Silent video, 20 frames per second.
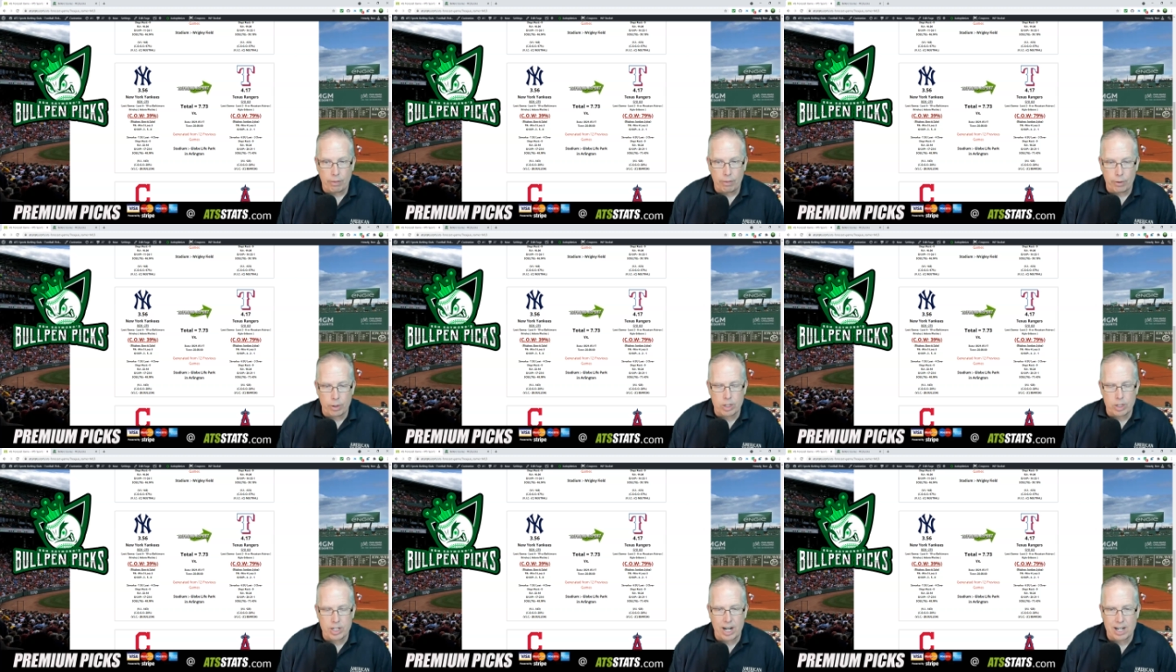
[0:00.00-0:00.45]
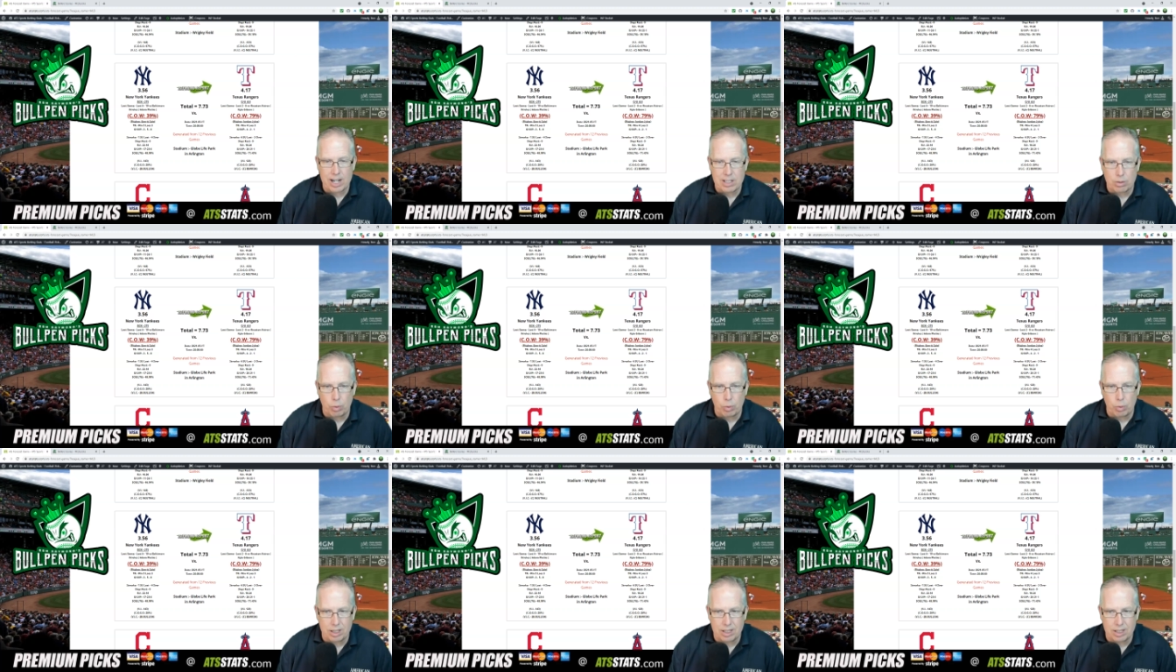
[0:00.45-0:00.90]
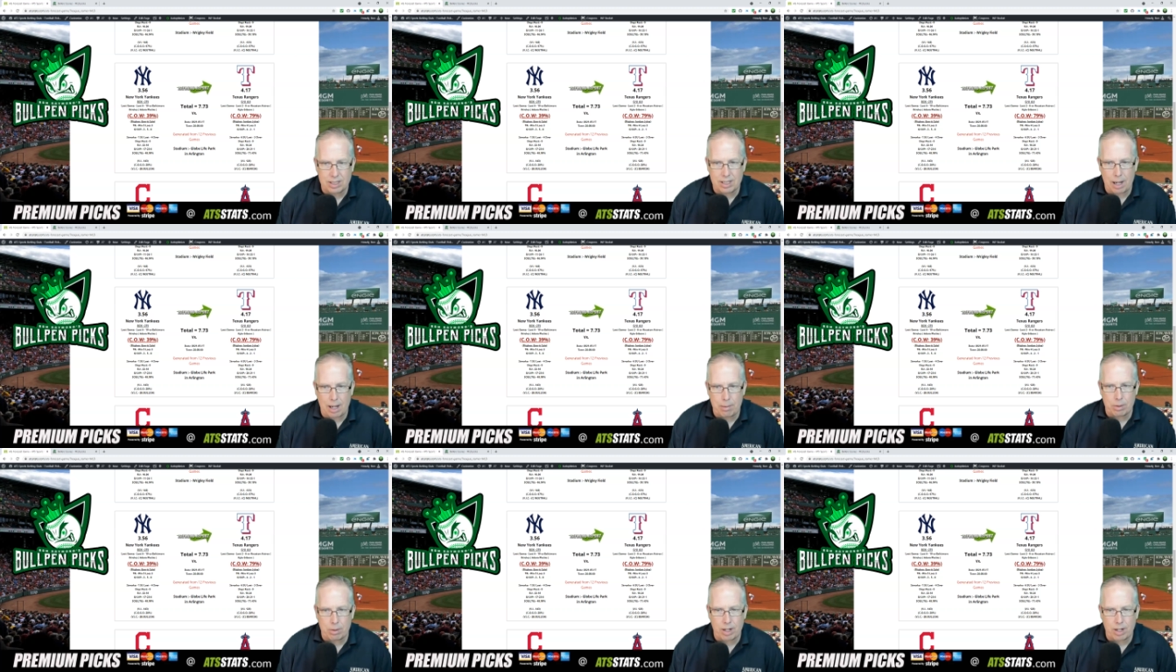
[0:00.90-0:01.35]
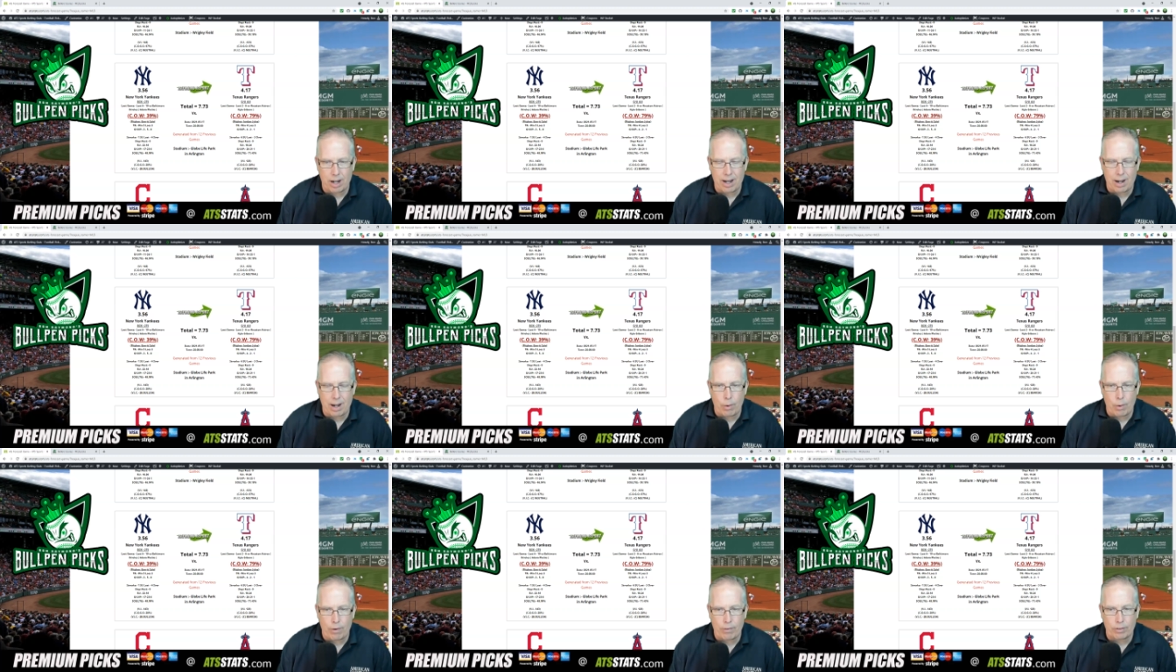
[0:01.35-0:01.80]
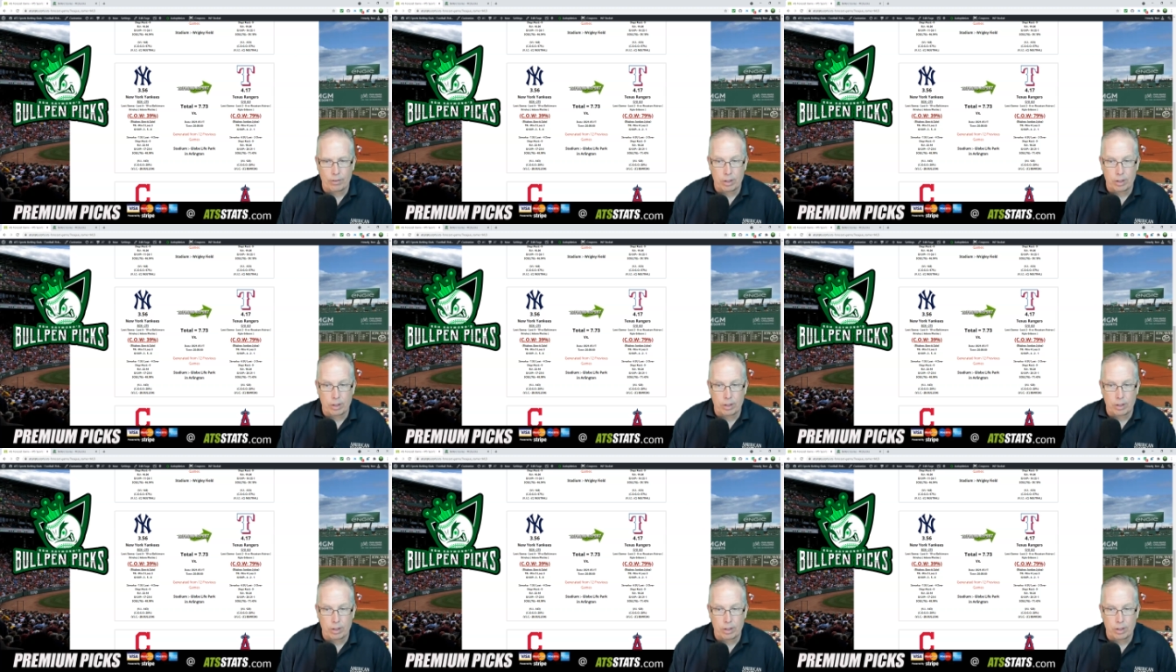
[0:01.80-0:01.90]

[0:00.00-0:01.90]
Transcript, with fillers: Their chance of winning this game tonight, however,